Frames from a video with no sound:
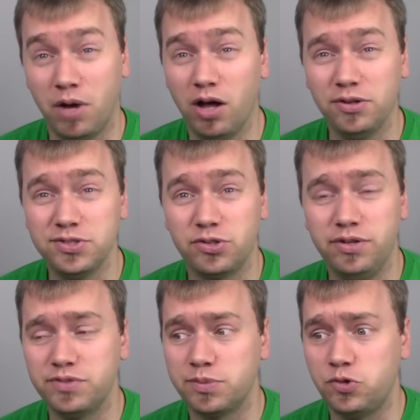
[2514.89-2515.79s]
models or
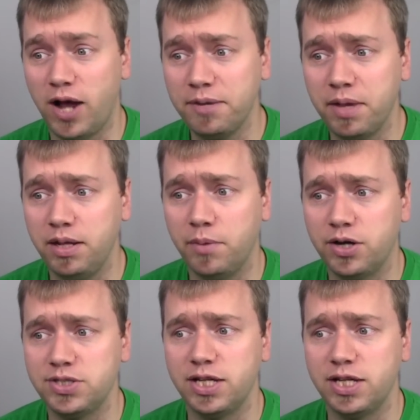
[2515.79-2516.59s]
even subtract many models.